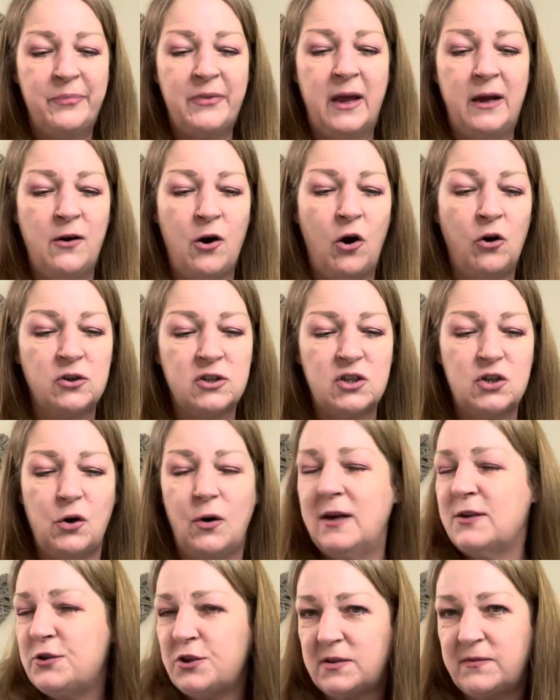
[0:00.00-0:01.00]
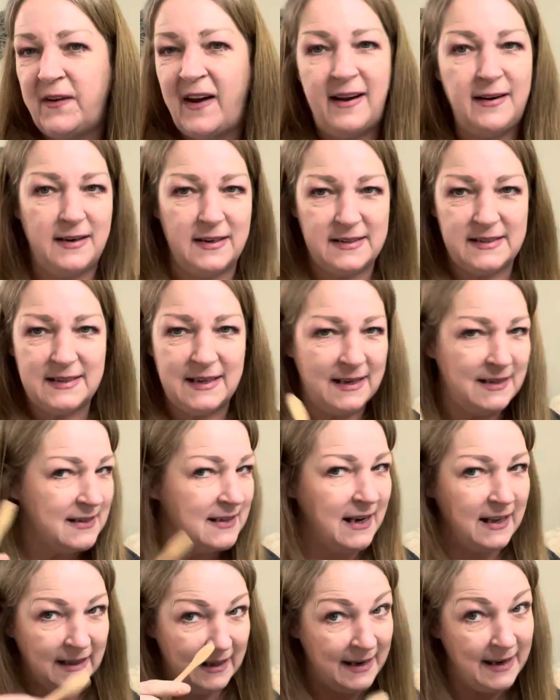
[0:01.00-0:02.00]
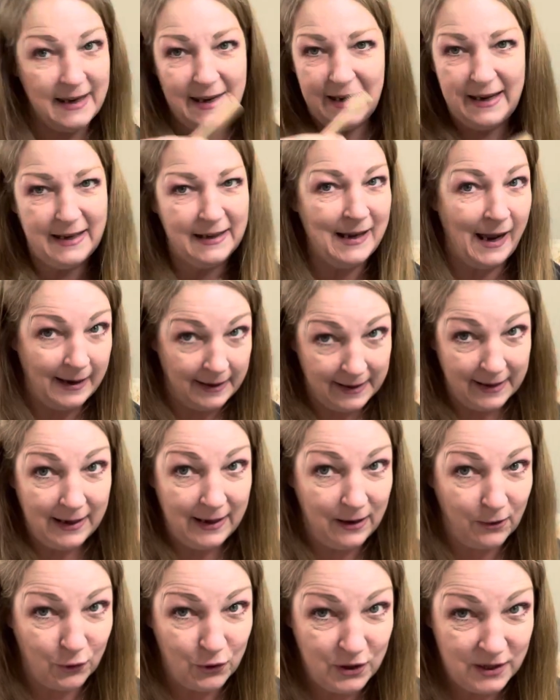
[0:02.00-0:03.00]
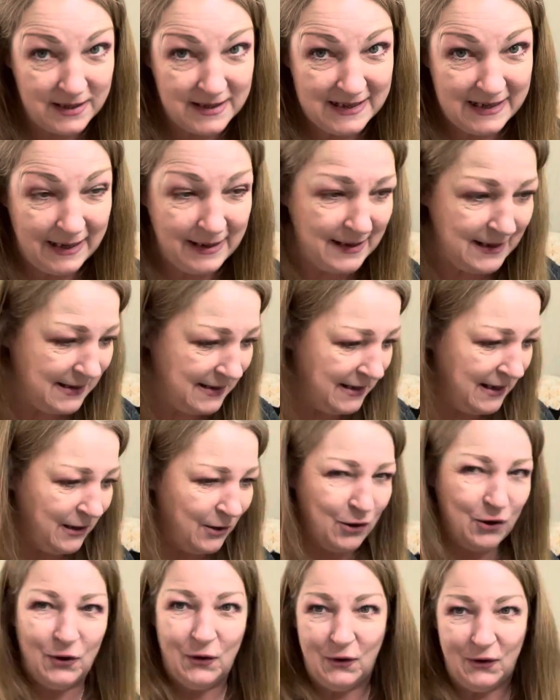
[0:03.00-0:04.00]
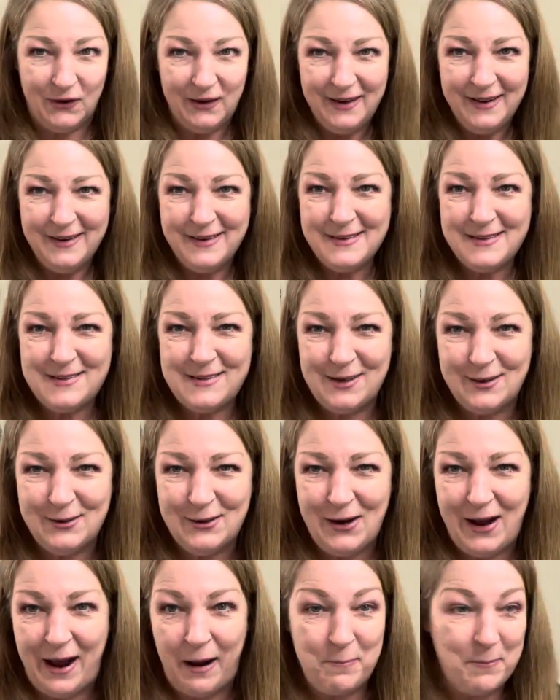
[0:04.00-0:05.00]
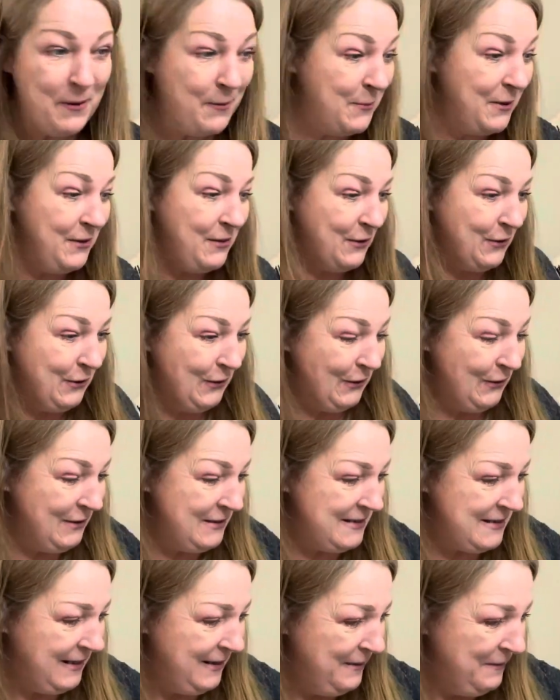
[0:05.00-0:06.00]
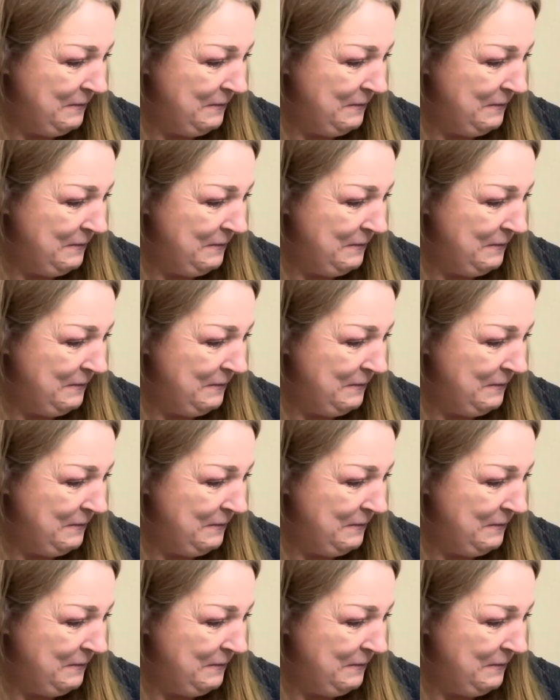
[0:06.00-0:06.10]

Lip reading: And also, I just find it's less clinky-clanky on your teeth, you know. So happy with those.